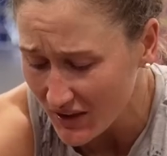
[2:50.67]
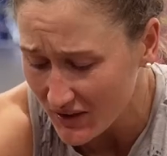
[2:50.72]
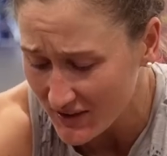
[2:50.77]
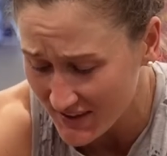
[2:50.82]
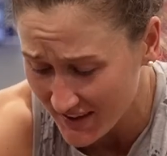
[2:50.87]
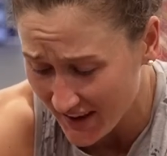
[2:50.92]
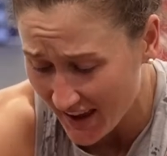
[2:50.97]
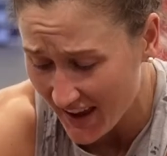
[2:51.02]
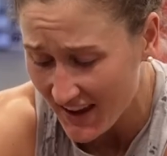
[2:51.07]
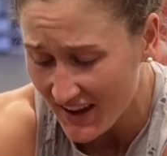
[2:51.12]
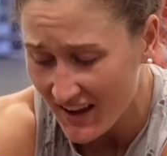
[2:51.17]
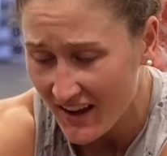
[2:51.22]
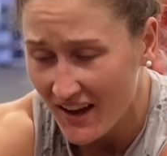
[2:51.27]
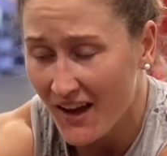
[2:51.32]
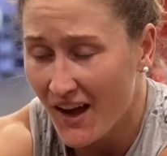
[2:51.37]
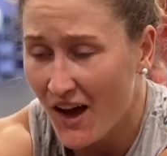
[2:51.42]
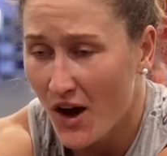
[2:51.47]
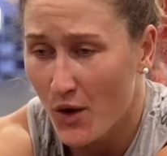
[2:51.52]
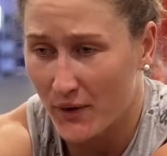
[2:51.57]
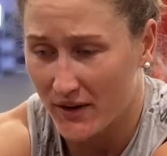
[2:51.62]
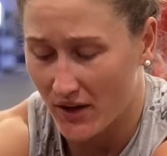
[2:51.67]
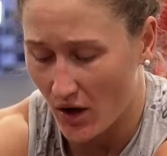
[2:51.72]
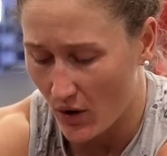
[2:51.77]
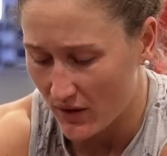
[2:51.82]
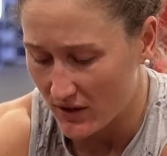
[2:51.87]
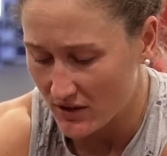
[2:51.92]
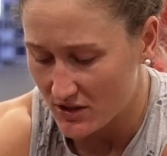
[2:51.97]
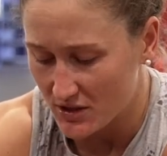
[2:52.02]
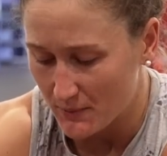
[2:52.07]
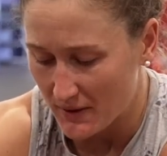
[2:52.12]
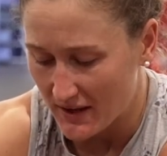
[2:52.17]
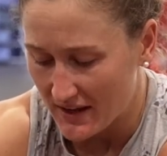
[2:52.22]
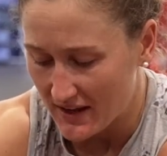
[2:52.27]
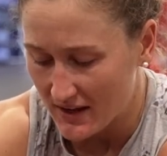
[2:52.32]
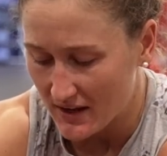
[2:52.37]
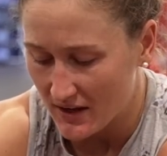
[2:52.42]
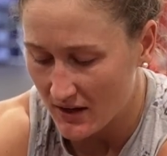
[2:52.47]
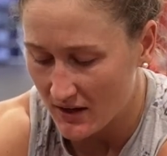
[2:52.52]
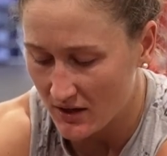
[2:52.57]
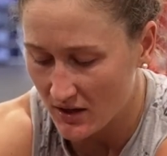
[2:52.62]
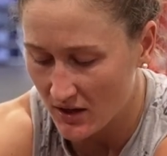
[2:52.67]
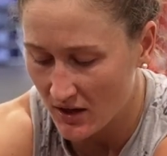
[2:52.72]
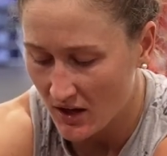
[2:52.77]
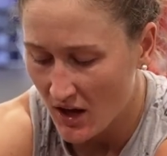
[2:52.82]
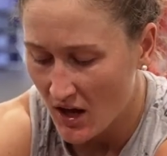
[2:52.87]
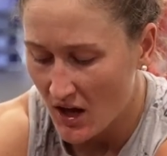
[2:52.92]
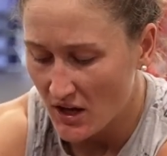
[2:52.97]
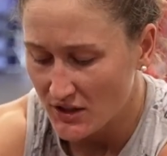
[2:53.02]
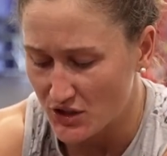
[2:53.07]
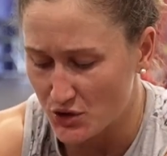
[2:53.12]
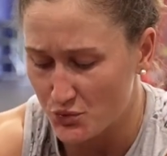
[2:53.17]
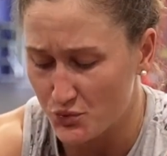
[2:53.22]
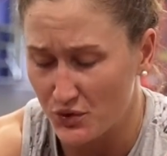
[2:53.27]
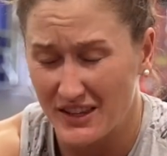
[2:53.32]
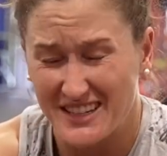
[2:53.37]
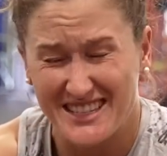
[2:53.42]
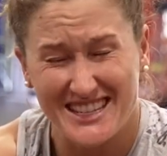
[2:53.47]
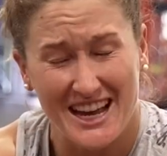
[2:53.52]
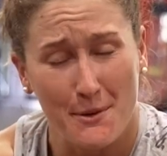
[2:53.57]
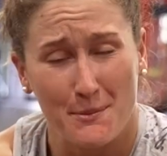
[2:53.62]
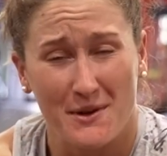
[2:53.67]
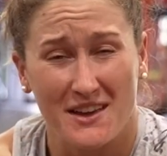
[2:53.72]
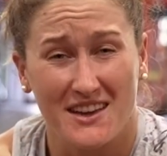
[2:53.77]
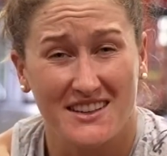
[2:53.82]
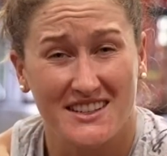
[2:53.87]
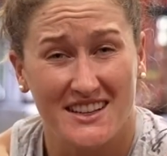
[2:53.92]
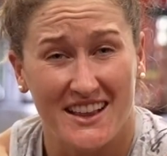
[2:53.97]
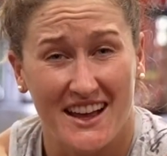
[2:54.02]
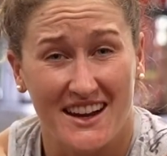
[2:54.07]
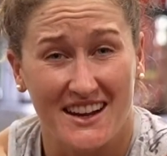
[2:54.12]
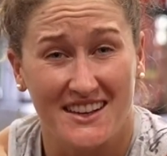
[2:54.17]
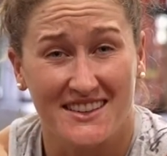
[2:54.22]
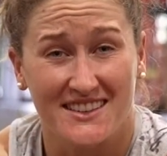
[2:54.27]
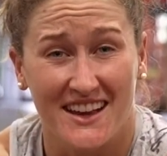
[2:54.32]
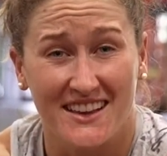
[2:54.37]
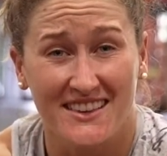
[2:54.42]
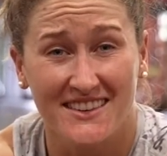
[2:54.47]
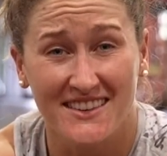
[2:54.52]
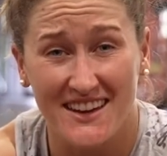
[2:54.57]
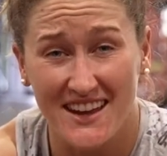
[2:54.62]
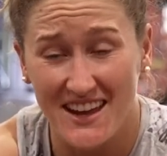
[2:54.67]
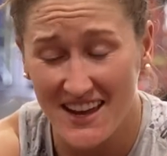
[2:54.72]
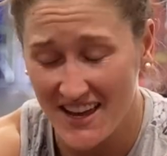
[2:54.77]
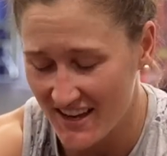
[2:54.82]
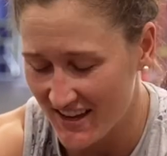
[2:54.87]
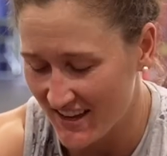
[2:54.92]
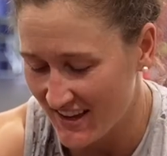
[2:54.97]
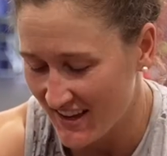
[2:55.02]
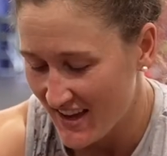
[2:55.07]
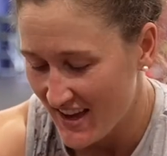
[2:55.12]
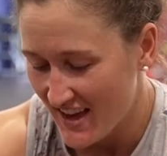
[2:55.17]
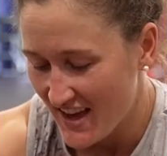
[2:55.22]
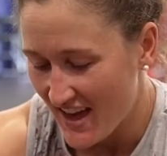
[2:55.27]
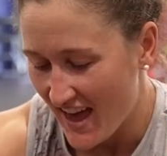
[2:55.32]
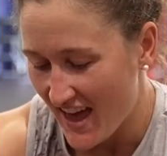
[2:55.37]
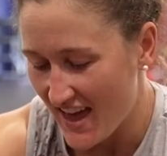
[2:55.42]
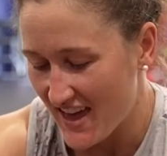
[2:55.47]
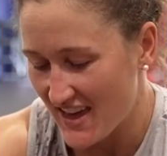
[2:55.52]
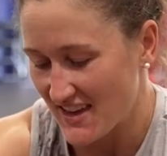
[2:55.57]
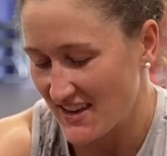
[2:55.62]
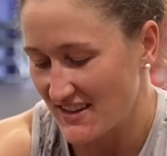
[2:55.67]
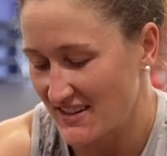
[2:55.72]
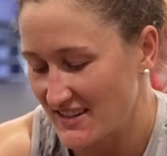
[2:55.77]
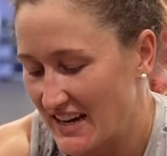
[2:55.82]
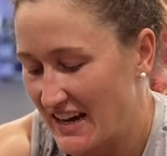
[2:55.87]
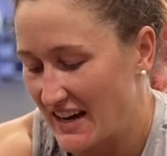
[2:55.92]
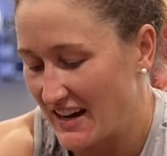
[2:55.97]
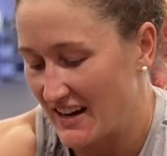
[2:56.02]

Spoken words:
today we're going to be just really tapping into that intensity, and